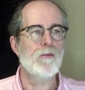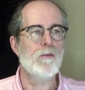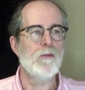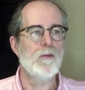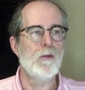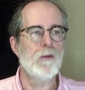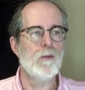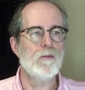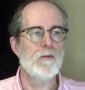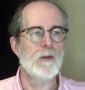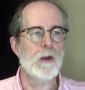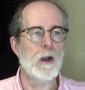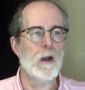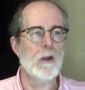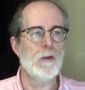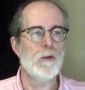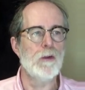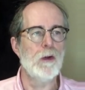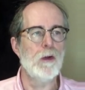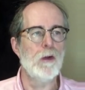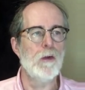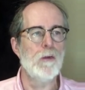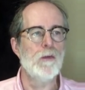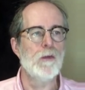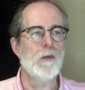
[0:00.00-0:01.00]
child
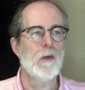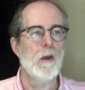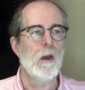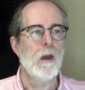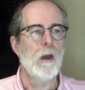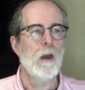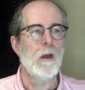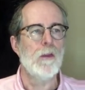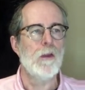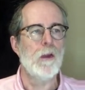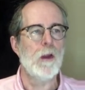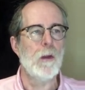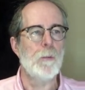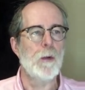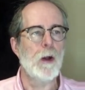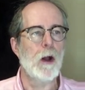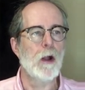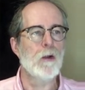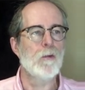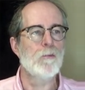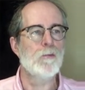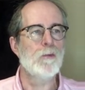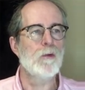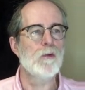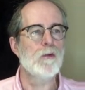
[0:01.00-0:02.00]
nodes, the
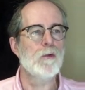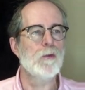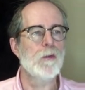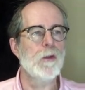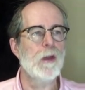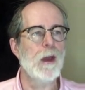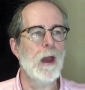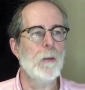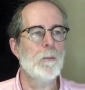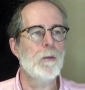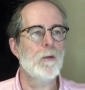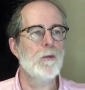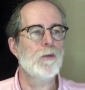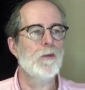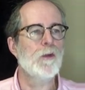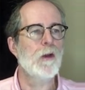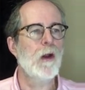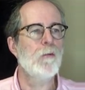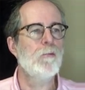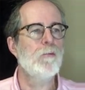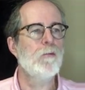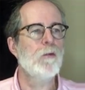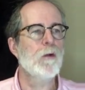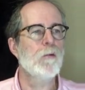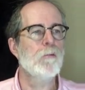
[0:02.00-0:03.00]
Apollo folder, the Apple
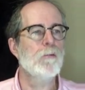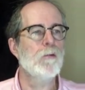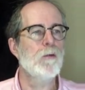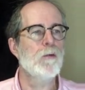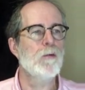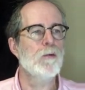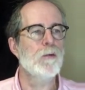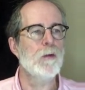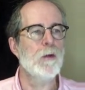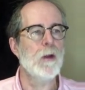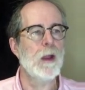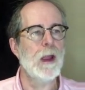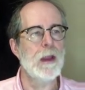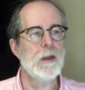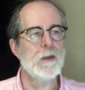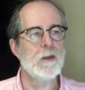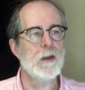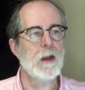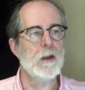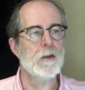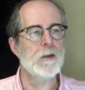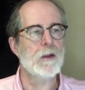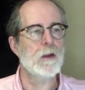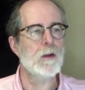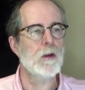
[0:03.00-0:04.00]
software folder,
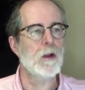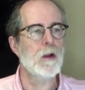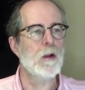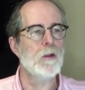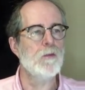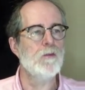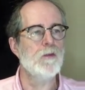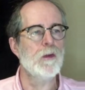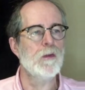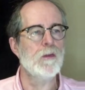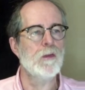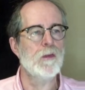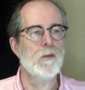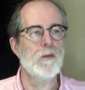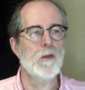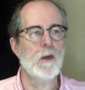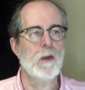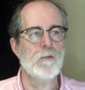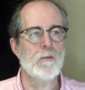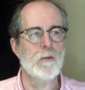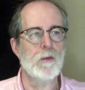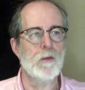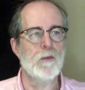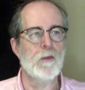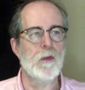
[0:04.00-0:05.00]
ATI Technologies,
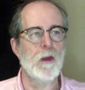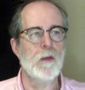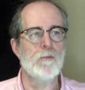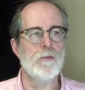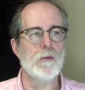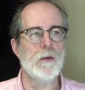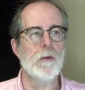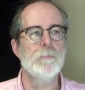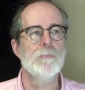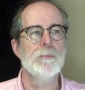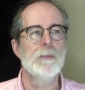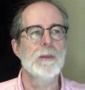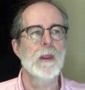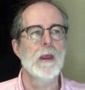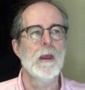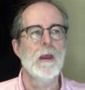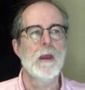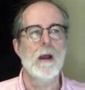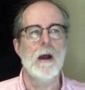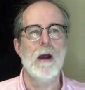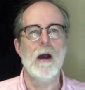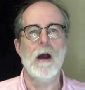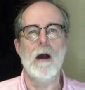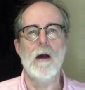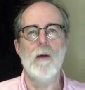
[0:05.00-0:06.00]
etc., etc.
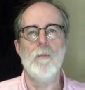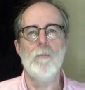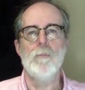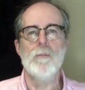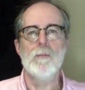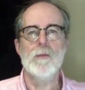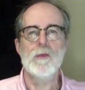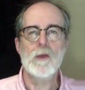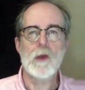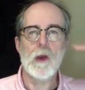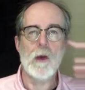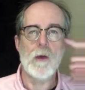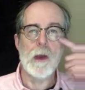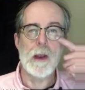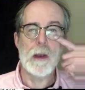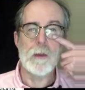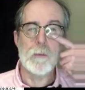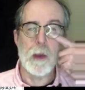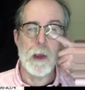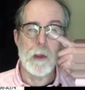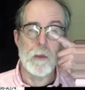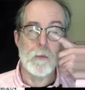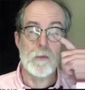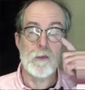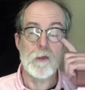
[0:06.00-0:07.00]

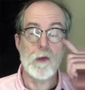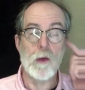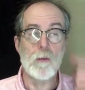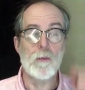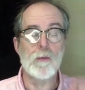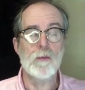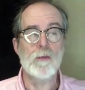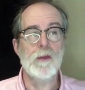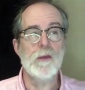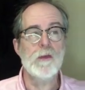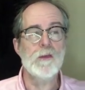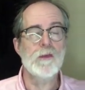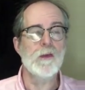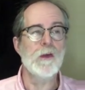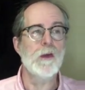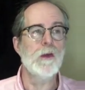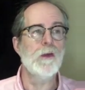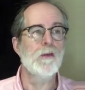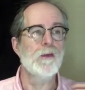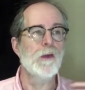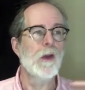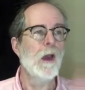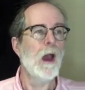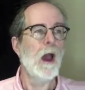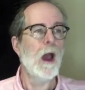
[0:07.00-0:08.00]
So this
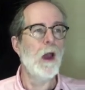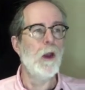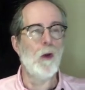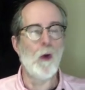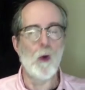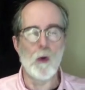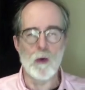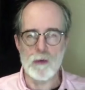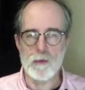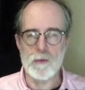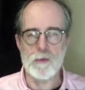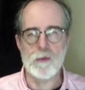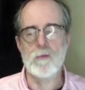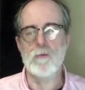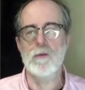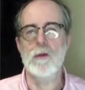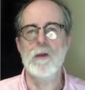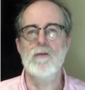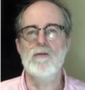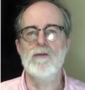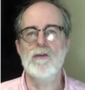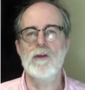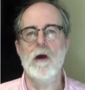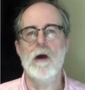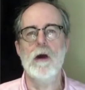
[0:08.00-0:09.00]
is an older
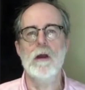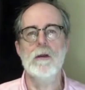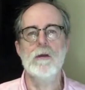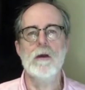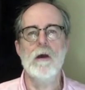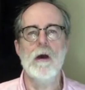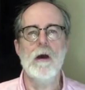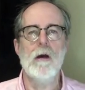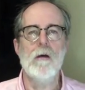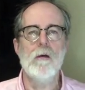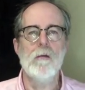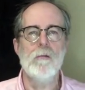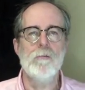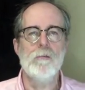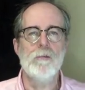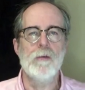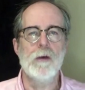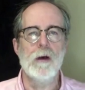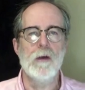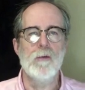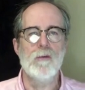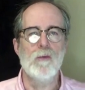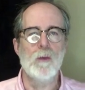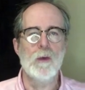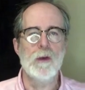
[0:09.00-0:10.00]
screenshot of
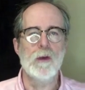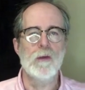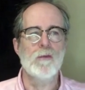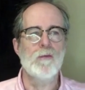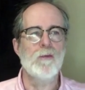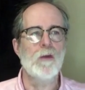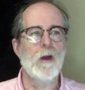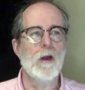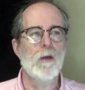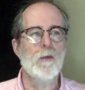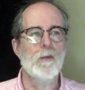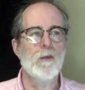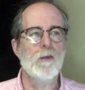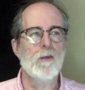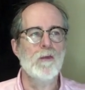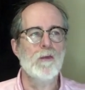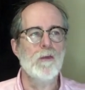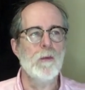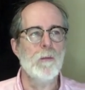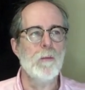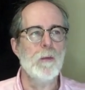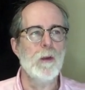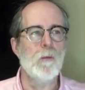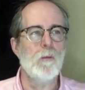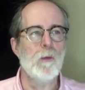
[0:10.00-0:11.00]
the Windows file
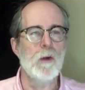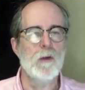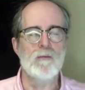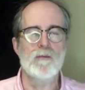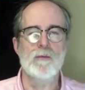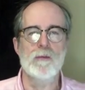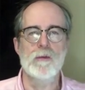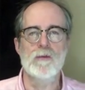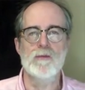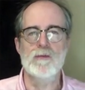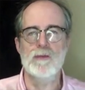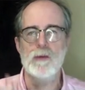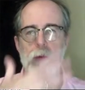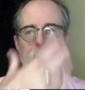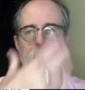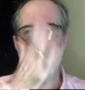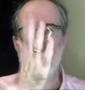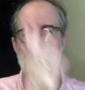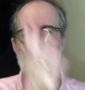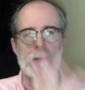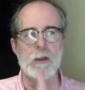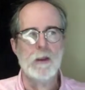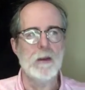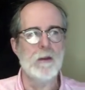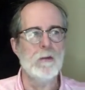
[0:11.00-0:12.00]
system in which we're showing
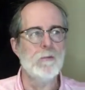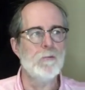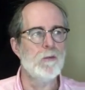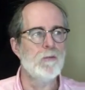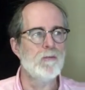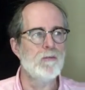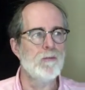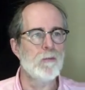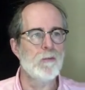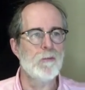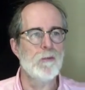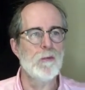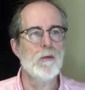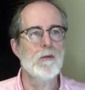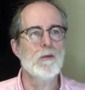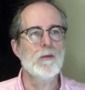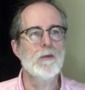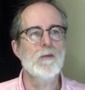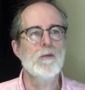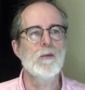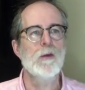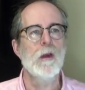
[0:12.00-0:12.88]
the individual folders.